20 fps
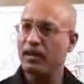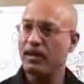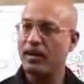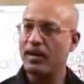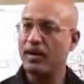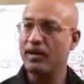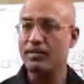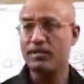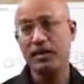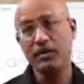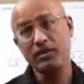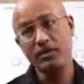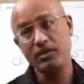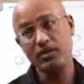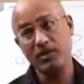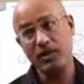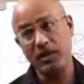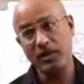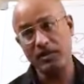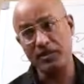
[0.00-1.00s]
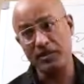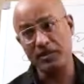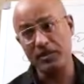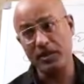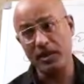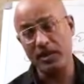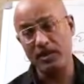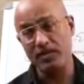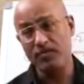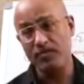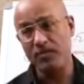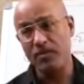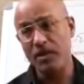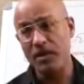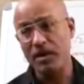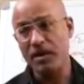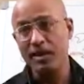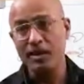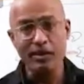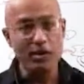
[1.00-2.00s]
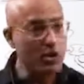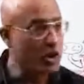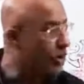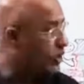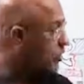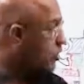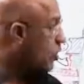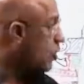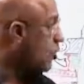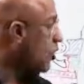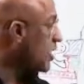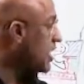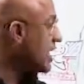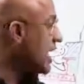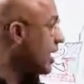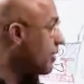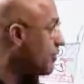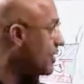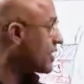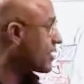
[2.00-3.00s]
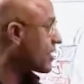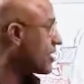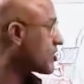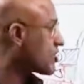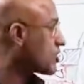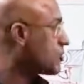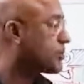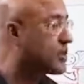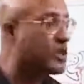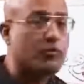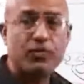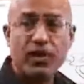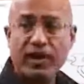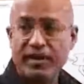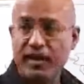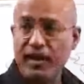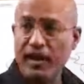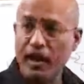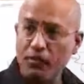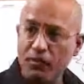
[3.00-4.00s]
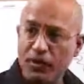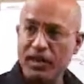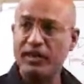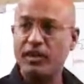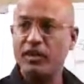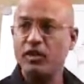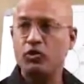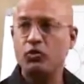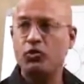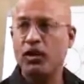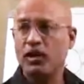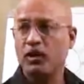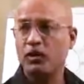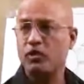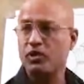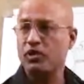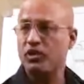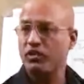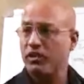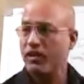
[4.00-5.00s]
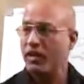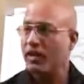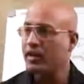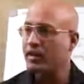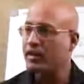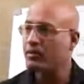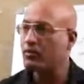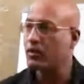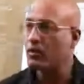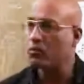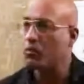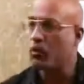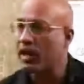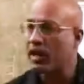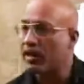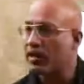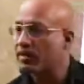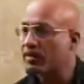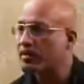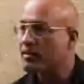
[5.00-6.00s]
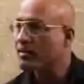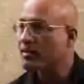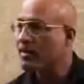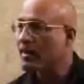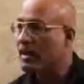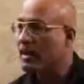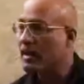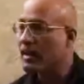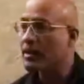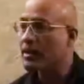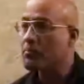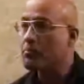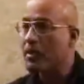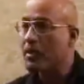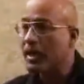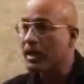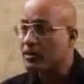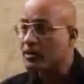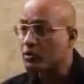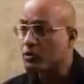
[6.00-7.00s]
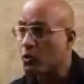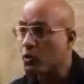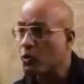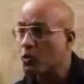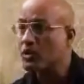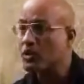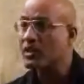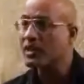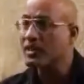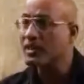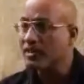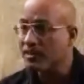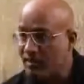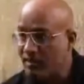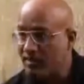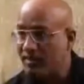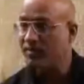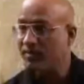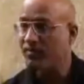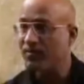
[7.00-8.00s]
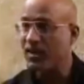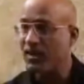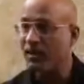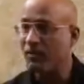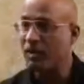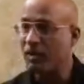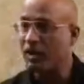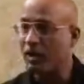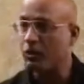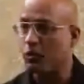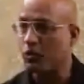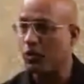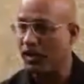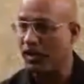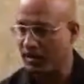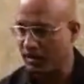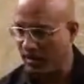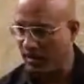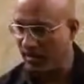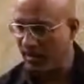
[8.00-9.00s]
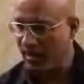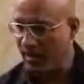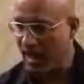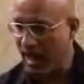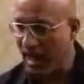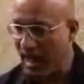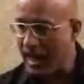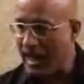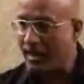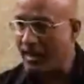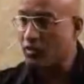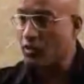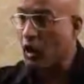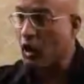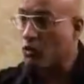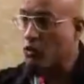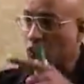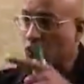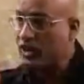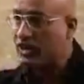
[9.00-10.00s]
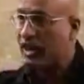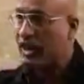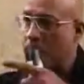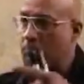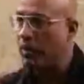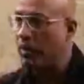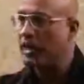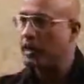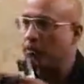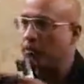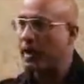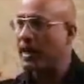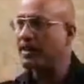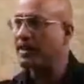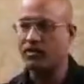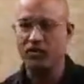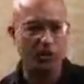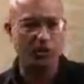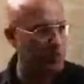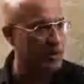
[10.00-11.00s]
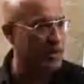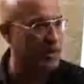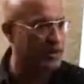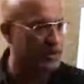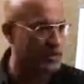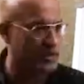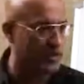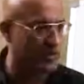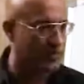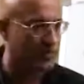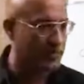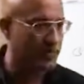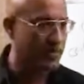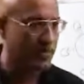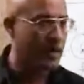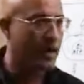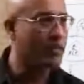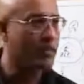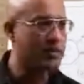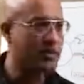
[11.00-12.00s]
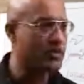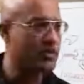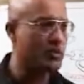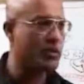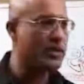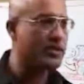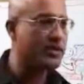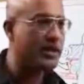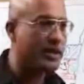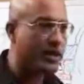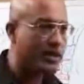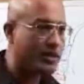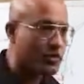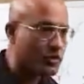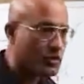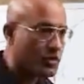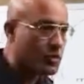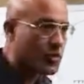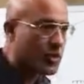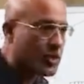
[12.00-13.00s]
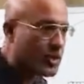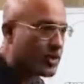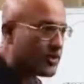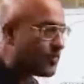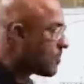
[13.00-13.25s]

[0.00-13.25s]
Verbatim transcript: And then there is another thing. Not only our transcription factor, our keys work on this, even virus can make its own keys. I will tell you later. And thousand times multiply its replication. I mean, it's a very deadly situation.